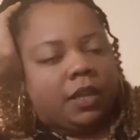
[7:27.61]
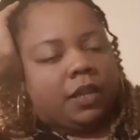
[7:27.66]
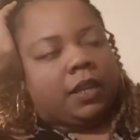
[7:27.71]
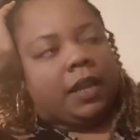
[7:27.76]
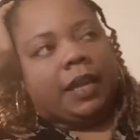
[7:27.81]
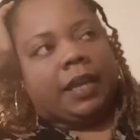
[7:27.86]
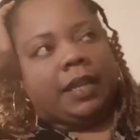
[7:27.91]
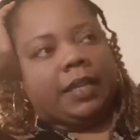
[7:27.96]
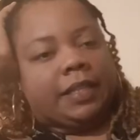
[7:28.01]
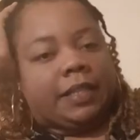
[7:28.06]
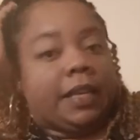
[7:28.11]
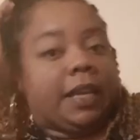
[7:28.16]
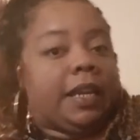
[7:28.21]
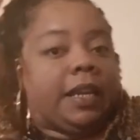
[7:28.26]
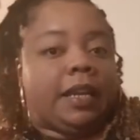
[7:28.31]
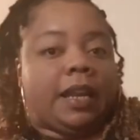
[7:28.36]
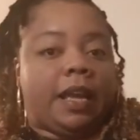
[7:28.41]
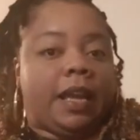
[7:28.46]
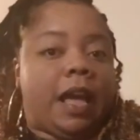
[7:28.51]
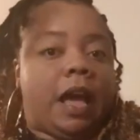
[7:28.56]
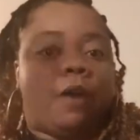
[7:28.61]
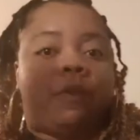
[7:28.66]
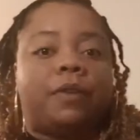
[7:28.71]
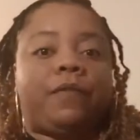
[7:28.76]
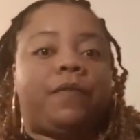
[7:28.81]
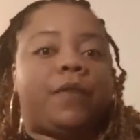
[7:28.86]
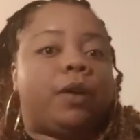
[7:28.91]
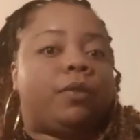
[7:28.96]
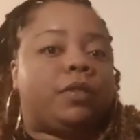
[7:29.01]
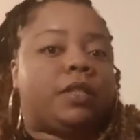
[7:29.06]
Like, it didn't. Like, how
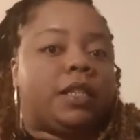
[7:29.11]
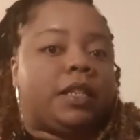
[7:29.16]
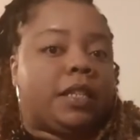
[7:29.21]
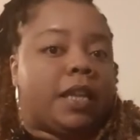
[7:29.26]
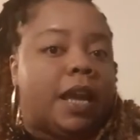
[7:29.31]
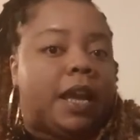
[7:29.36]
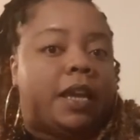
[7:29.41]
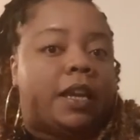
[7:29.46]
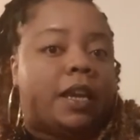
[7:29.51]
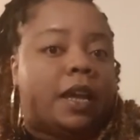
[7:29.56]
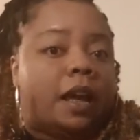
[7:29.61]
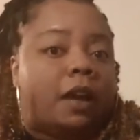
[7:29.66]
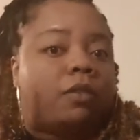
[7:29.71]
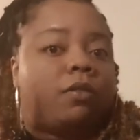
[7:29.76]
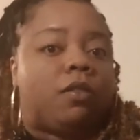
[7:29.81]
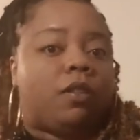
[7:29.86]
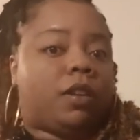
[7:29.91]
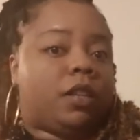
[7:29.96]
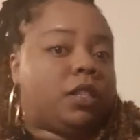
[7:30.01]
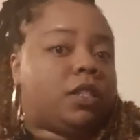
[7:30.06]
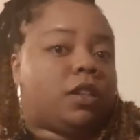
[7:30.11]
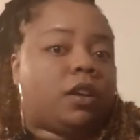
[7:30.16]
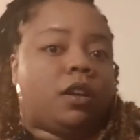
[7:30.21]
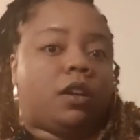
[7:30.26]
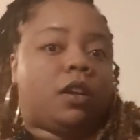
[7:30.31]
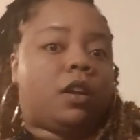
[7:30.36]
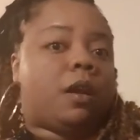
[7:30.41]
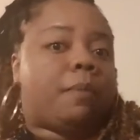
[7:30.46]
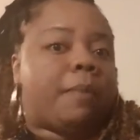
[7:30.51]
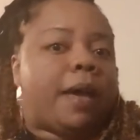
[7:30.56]
it felt today, how long it took her
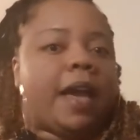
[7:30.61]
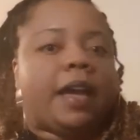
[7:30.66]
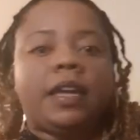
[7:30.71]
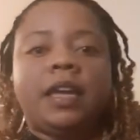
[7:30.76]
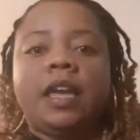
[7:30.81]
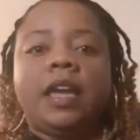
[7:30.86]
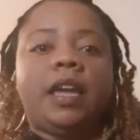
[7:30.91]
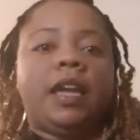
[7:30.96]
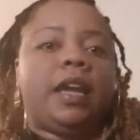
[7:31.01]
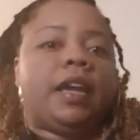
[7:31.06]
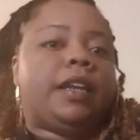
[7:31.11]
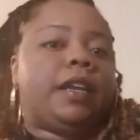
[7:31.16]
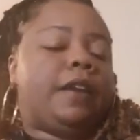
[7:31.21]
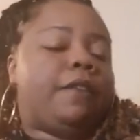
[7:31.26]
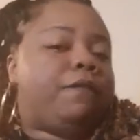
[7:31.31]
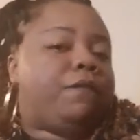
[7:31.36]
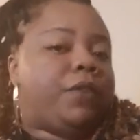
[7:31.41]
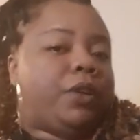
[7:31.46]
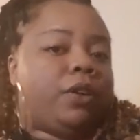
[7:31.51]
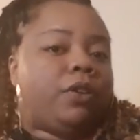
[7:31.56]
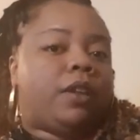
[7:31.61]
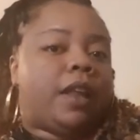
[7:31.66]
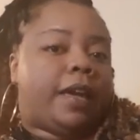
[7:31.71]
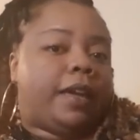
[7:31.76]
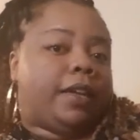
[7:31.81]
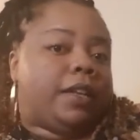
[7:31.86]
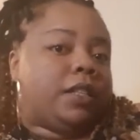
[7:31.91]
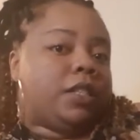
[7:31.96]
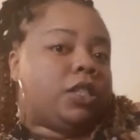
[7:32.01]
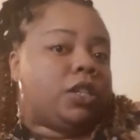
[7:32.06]
to come back, it didn't feel
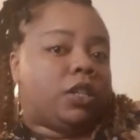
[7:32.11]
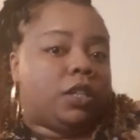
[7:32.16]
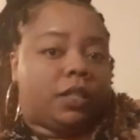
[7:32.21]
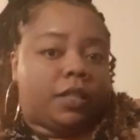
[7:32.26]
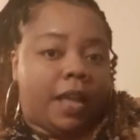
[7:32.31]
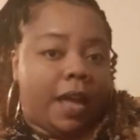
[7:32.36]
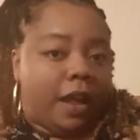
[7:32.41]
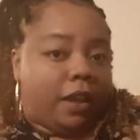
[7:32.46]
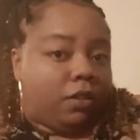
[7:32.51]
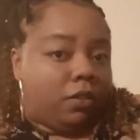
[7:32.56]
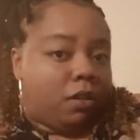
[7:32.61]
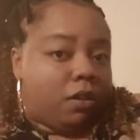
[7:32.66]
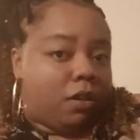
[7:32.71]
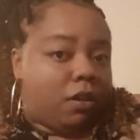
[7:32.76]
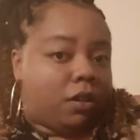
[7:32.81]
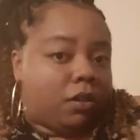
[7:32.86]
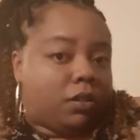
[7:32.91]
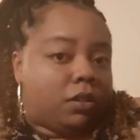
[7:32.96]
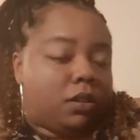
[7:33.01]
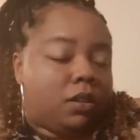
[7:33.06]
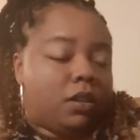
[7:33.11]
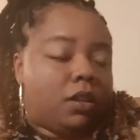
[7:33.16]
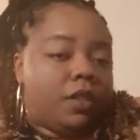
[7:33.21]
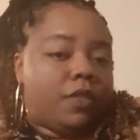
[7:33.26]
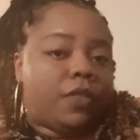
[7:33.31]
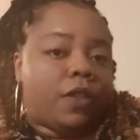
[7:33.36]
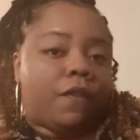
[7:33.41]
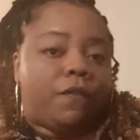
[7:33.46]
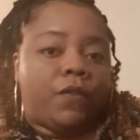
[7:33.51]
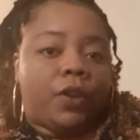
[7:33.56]
like it took that long
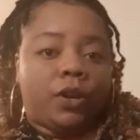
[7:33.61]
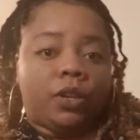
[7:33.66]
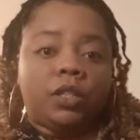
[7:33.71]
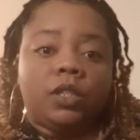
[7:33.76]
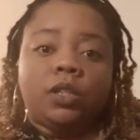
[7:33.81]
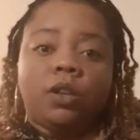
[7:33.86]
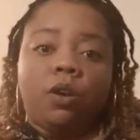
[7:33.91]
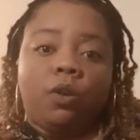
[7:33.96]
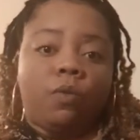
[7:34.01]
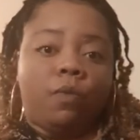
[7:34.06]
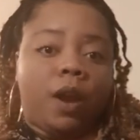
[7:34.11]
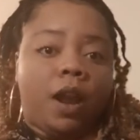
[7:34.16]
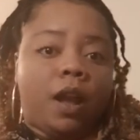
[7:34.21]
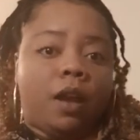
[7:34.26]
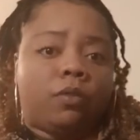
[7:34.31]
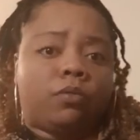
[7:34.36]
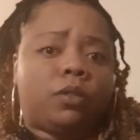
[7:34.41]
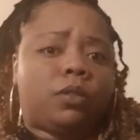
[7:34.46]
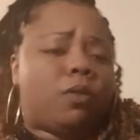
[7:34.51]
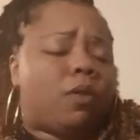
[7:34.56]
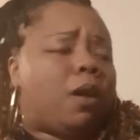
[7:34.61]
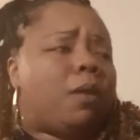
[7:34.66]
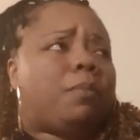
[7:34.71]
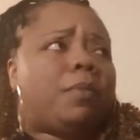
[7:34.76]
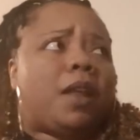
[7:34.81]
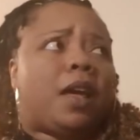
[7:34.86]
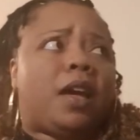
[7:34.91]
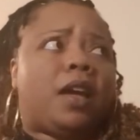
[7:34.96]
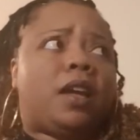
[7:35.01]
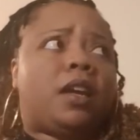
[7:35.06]
the first go round. So I'm
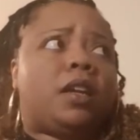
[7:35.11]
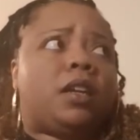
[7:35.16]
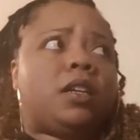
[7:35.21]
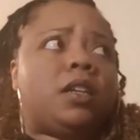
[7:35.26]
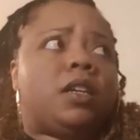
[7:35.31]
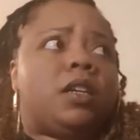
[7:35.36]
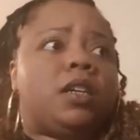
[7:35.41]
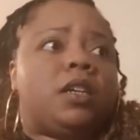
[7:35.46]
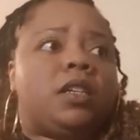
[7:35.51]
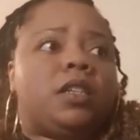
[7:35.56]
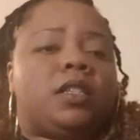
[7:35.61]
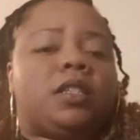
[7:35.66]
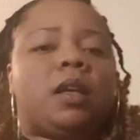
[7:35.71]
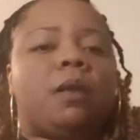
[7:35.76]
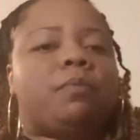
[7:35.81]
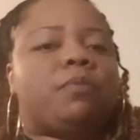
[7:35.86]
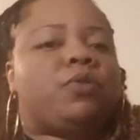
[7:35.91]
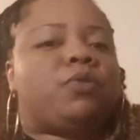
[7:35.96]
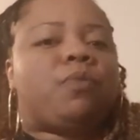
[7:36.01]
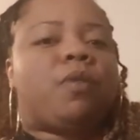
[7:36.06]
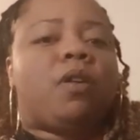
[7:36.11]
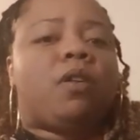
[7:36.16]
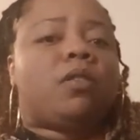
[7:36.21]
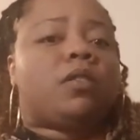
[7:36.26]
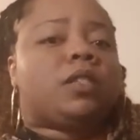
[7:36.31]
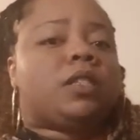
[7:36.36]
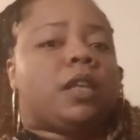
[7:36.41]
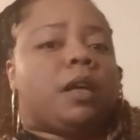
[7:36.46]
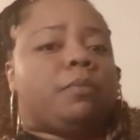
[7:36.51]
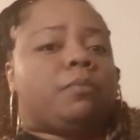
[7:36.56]
like, something's
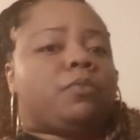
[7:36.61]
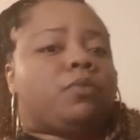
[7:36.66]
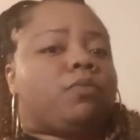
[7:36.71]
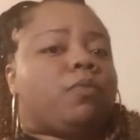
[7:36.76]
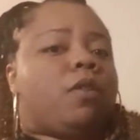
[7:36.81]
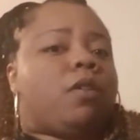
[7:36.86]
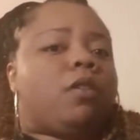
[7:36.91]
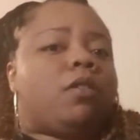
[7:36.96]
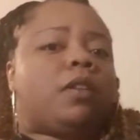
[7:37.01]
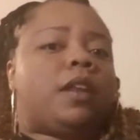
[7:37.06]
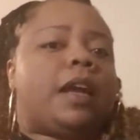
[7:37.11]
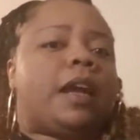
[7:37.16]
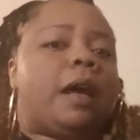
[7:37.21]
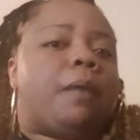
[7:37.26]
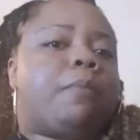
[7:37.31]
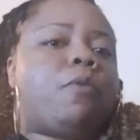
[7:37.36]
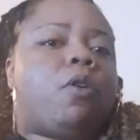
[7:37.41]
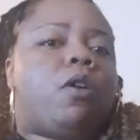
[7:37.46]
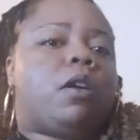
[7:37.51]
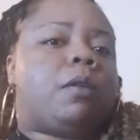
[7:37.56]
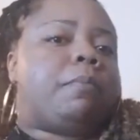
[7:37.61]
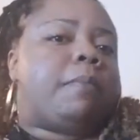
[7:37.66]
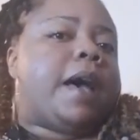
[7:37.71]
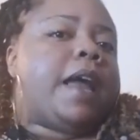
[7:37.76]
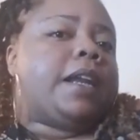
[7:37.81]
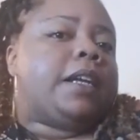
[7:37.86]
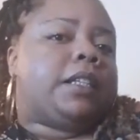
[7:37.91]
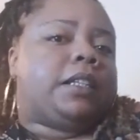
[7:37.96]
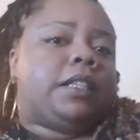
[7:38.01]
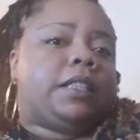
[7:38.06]
wrong, something's wrong. Like, I'm
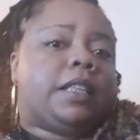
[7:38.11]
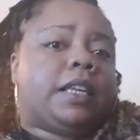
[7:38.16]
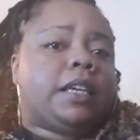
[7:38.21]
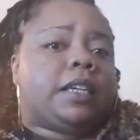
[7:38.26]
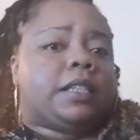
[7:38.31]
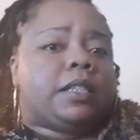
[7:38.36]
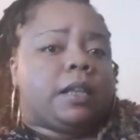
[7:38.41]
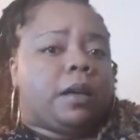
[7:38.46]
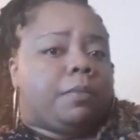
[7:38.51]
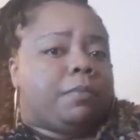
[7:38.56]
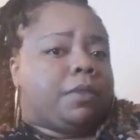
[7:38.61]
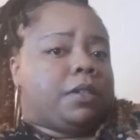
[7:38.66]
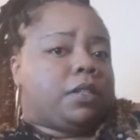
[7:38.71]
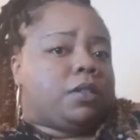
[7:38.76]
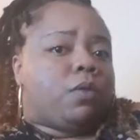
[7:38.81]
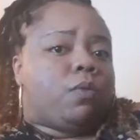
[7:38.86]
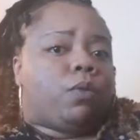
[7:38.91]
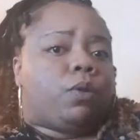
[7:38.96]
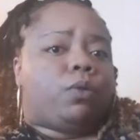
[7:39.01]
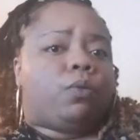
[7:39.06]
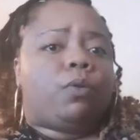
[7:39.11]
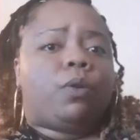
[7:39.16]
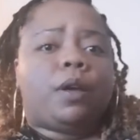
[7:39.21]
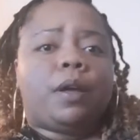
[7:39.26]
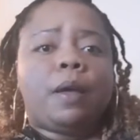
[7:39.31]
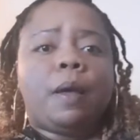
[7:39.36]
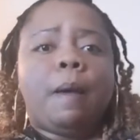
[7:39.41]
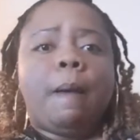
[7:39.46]
automatically thinking something is going on,